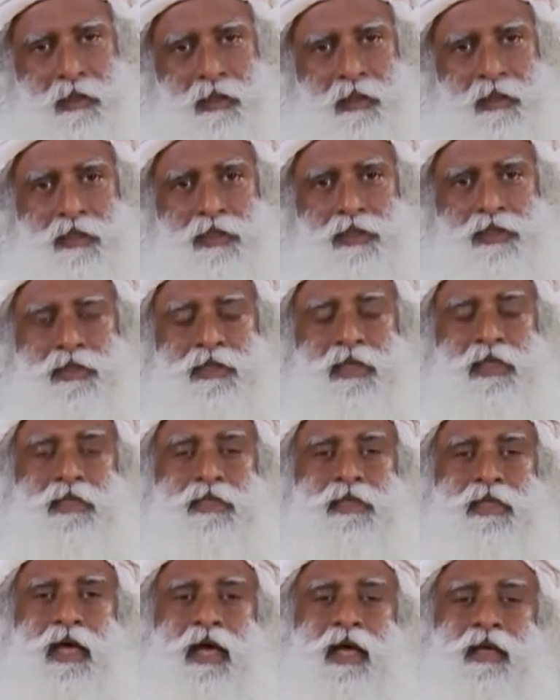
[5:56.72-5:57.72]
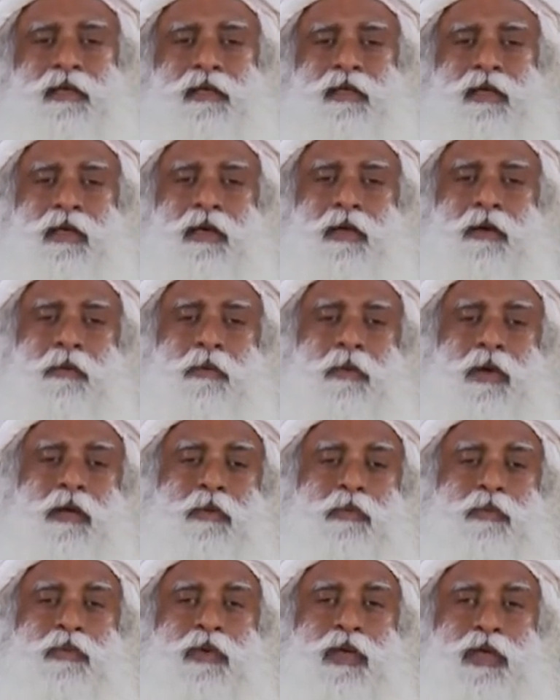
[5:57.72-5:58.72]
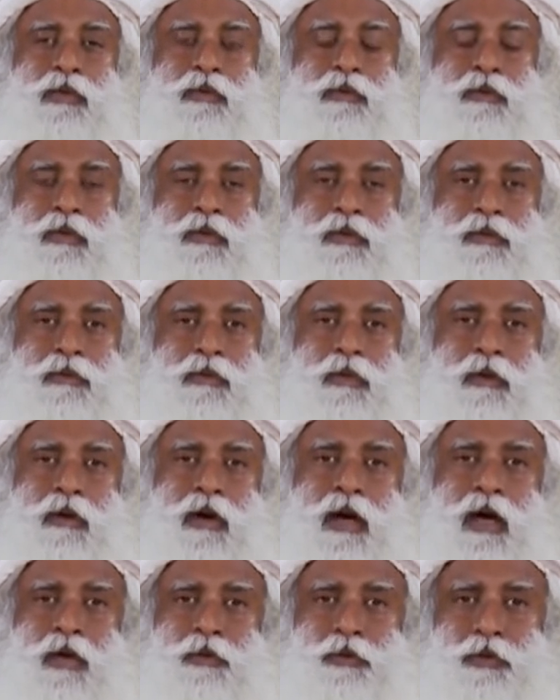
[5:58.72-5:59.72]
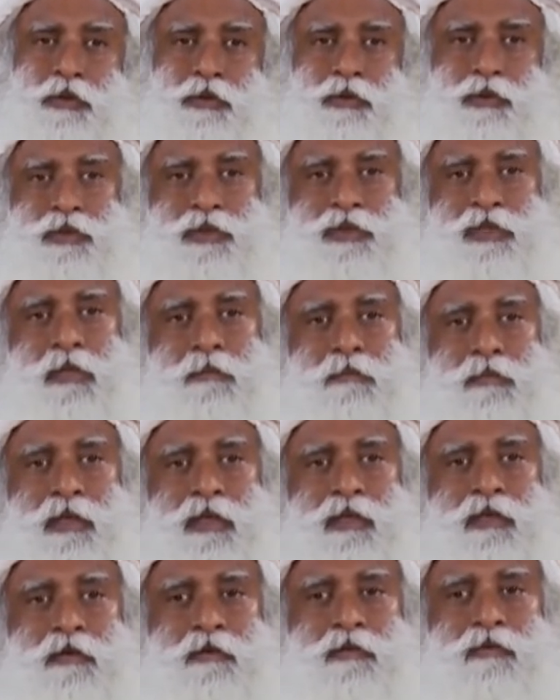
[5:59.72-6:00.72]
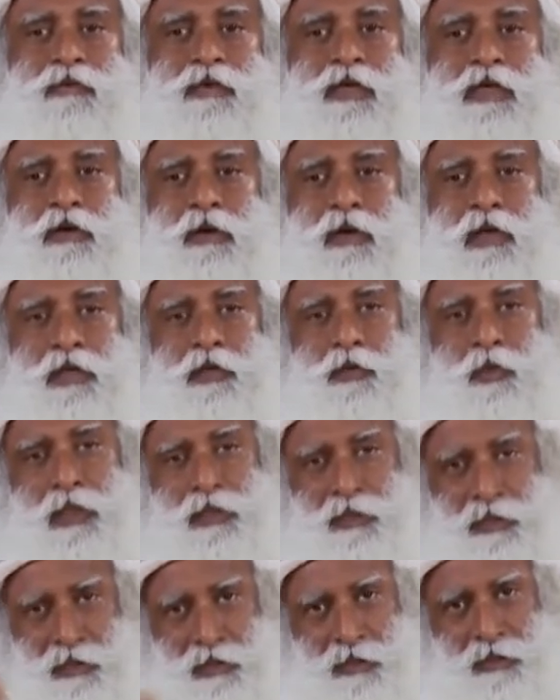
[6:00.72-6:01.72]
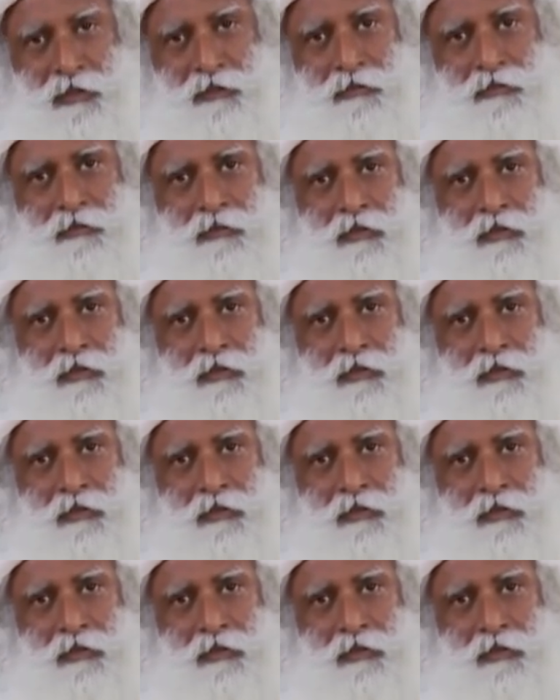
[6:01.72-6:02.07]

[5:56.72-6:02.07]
It is just that when we do not know how to use something, we call it waste.